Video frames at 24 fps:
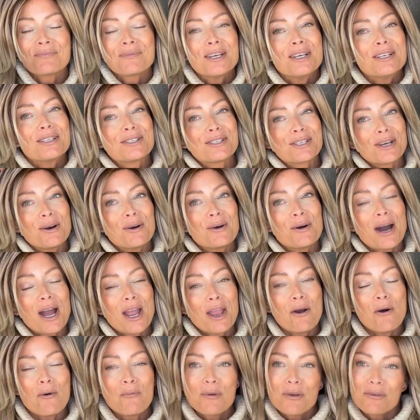So I
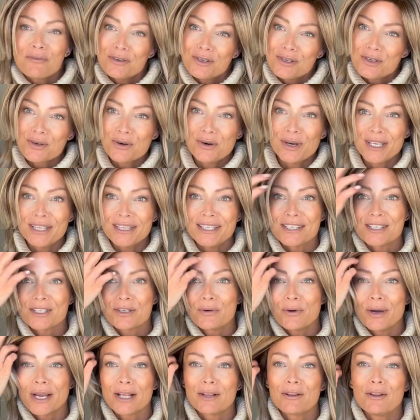hope you've enjoyed this
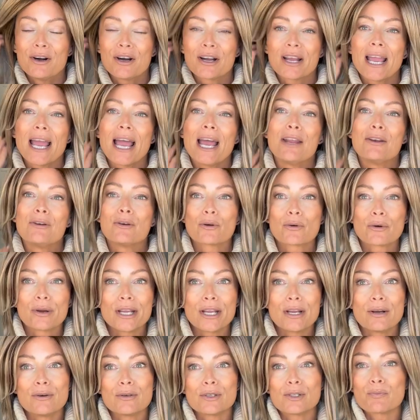quick look at
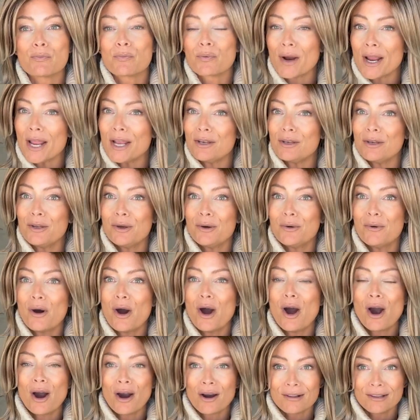Noriko's brand new
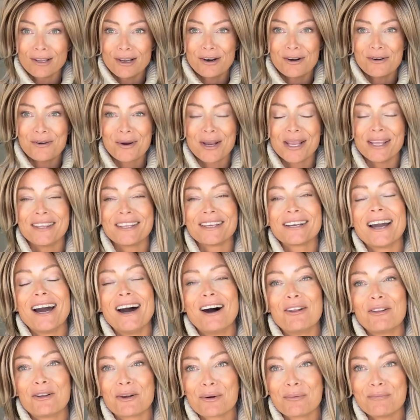Harlow in the
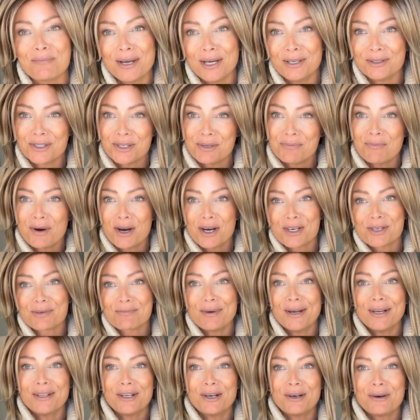color Melted
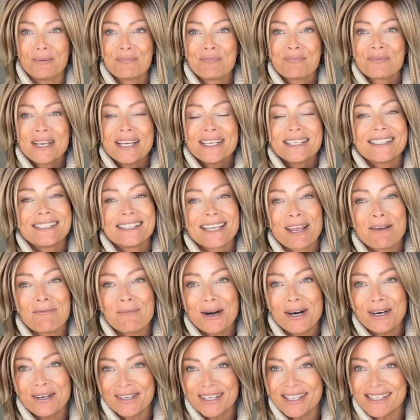Marshmallow. Stay
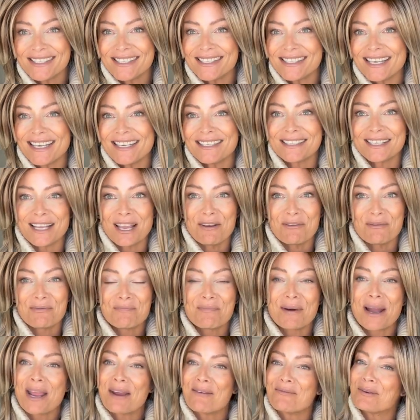well and stay safe.
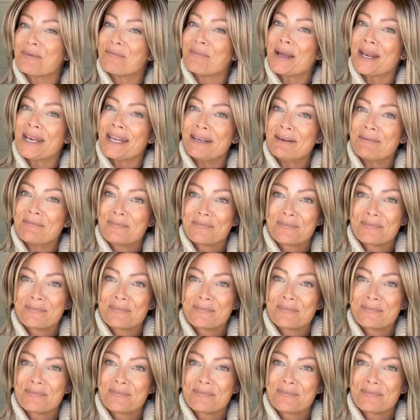Bye, everybody.